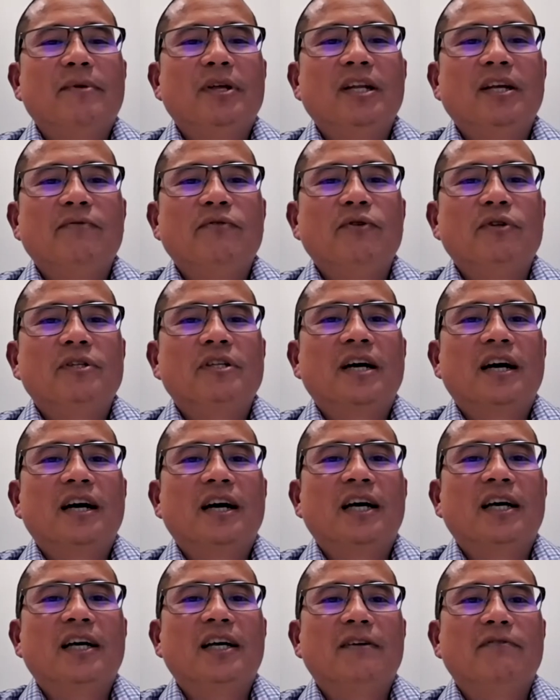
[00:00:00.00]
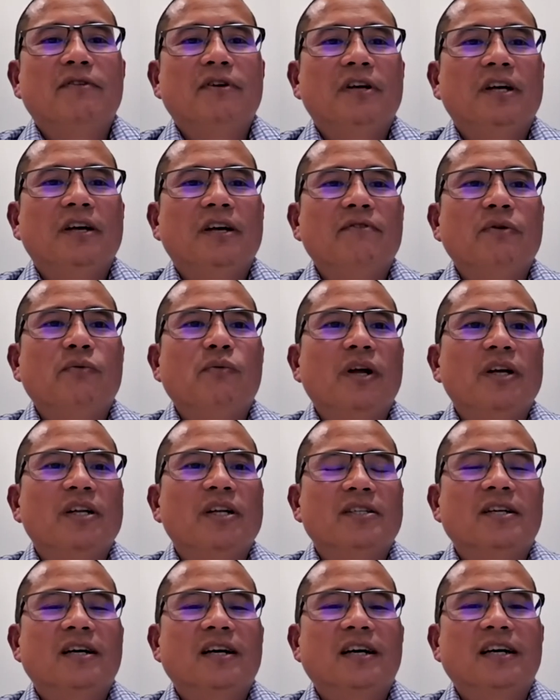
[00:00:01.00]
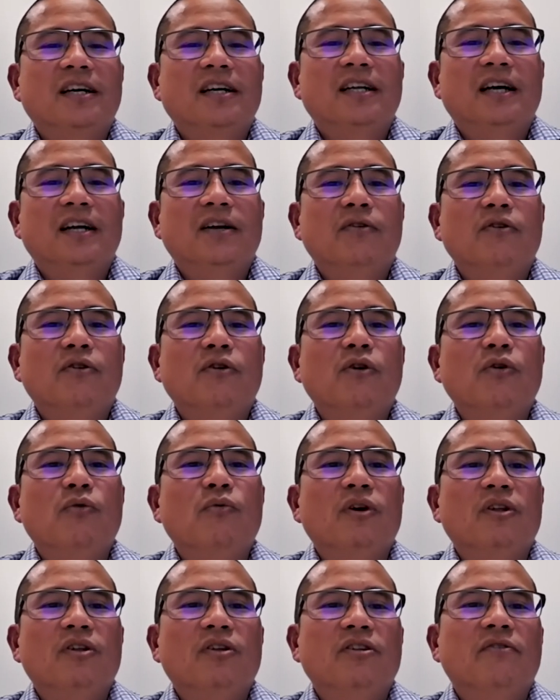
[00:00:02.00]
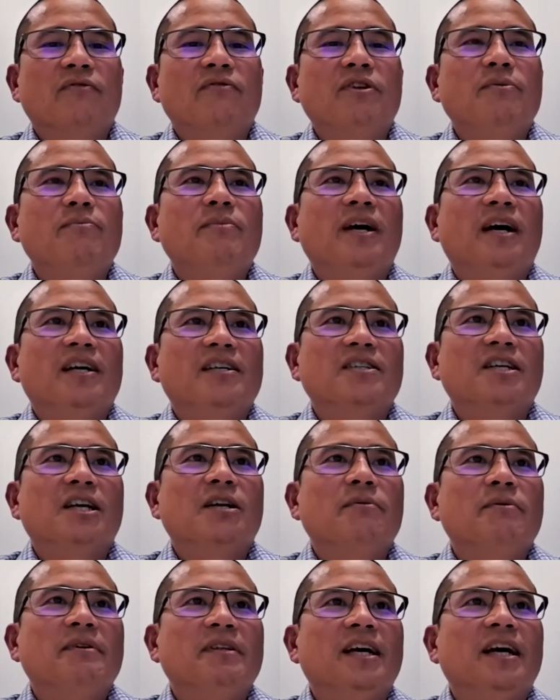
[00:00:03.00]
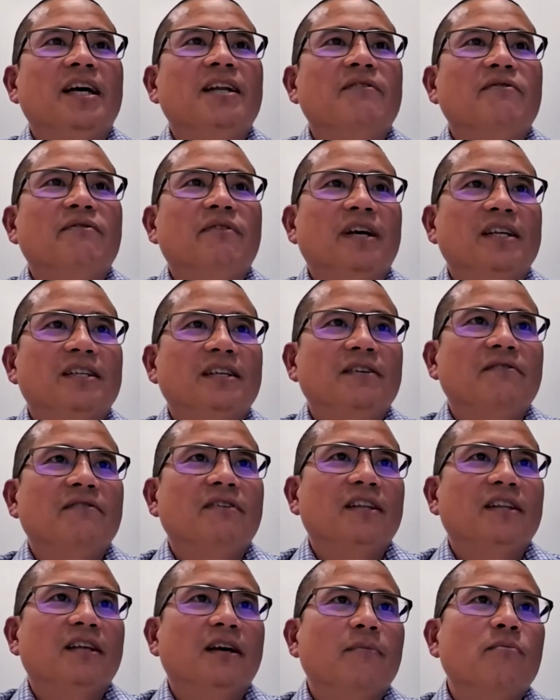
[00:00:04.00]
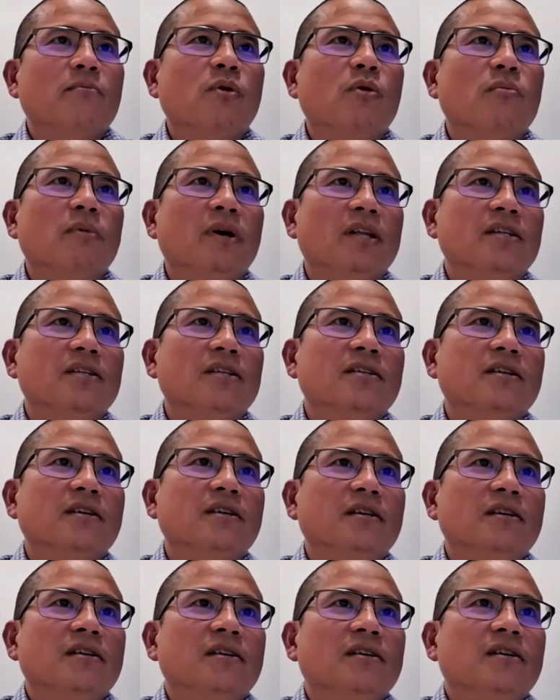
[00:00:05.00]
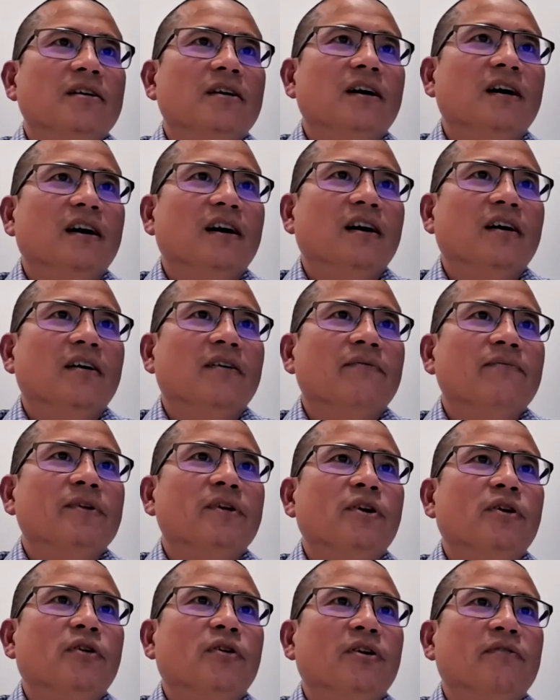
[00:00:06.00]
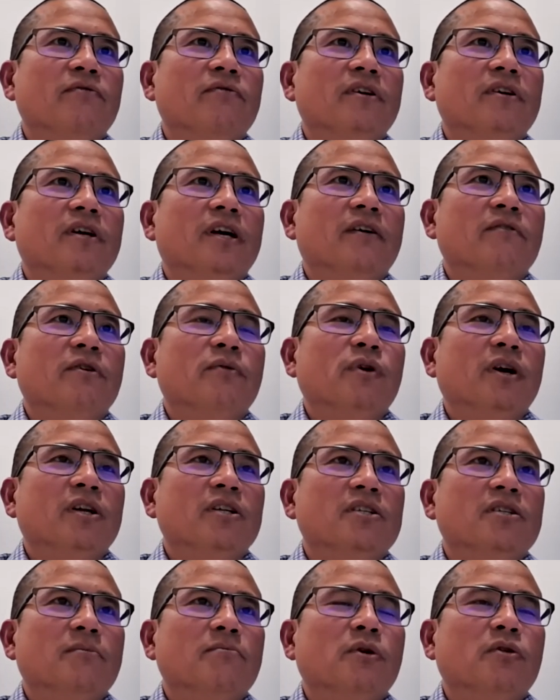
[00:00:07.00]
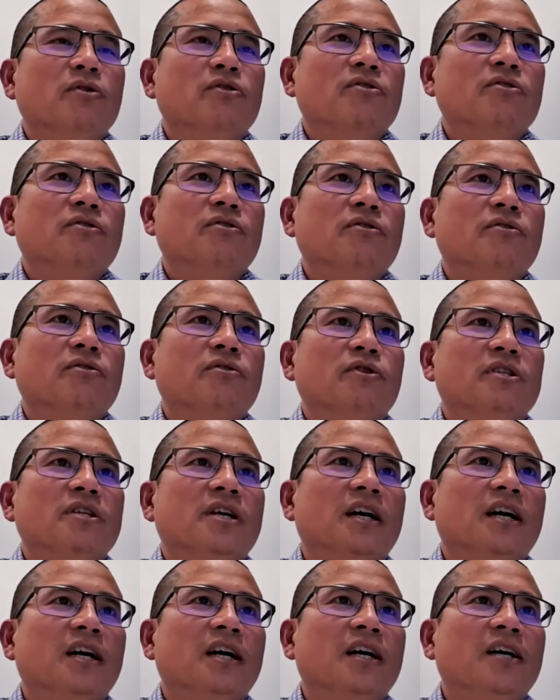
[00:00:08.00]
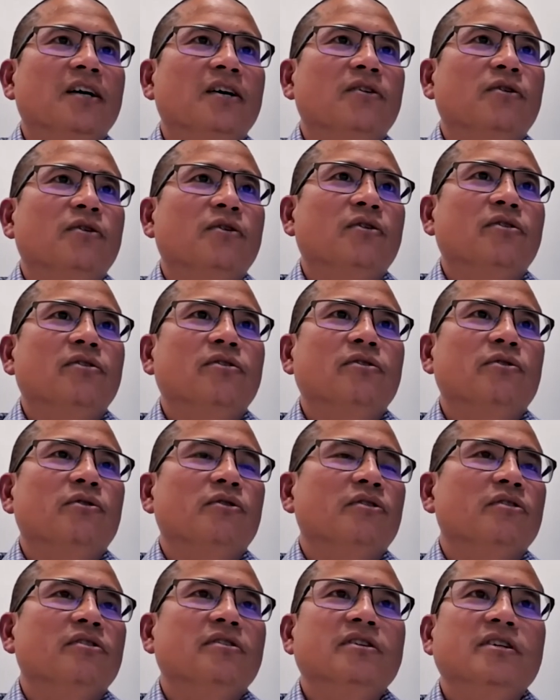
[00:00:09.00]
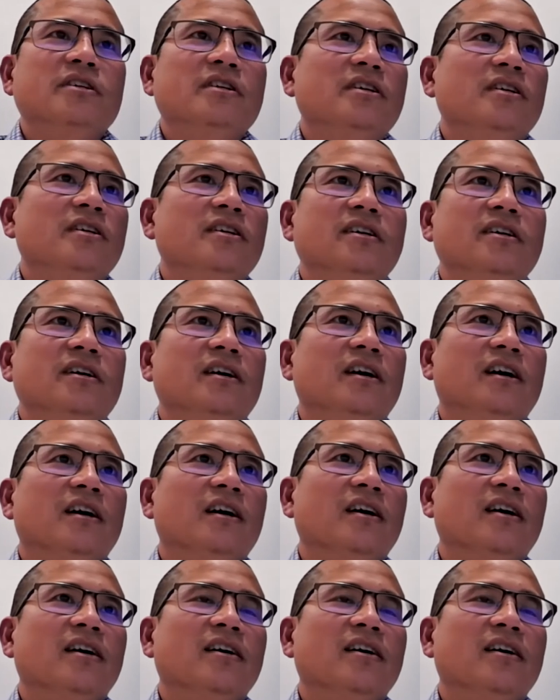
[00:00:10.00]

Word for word: but then, I mean, if you're tired, if the, everyone is tired, I don't know whether the feedback is going to be that effective at that moment. Uh, you know, if everyone is emotional or tired or, or